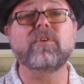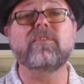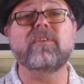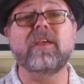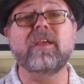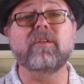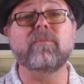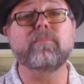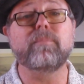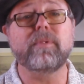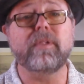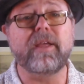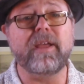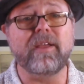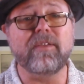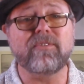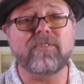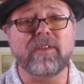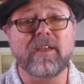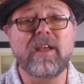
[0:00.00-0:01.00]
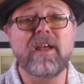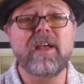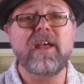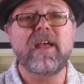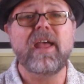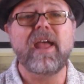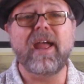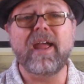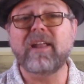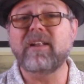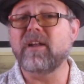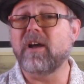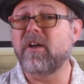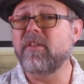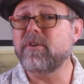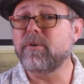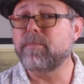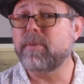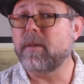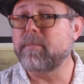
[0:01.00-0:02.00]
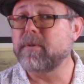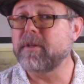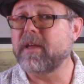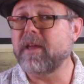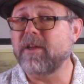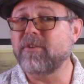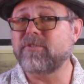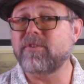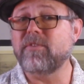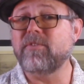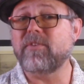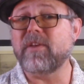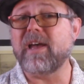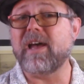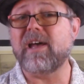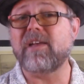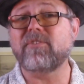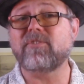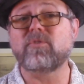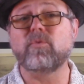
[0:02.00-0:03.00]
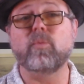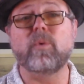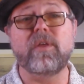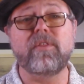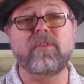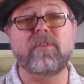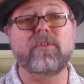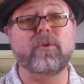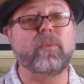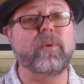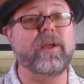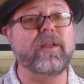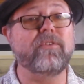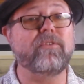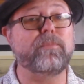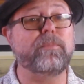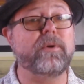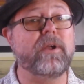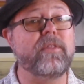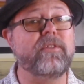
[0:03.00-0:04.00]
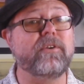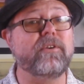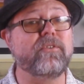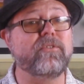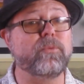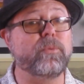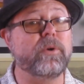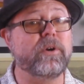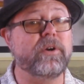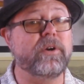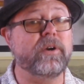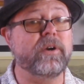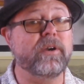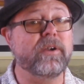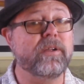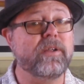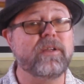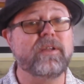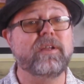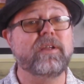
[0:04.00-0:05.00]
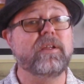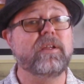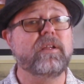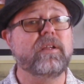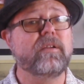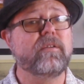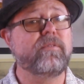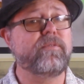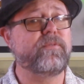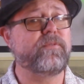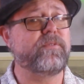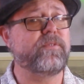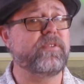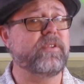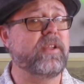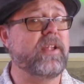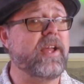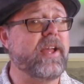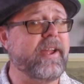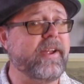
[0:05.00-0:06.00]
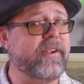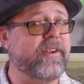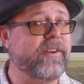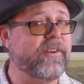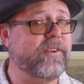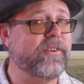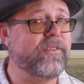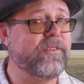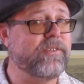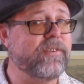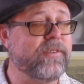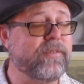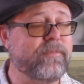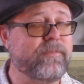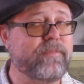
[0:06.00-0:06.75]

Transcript: taken place, and other publications asked whether the Wright brothers were flyers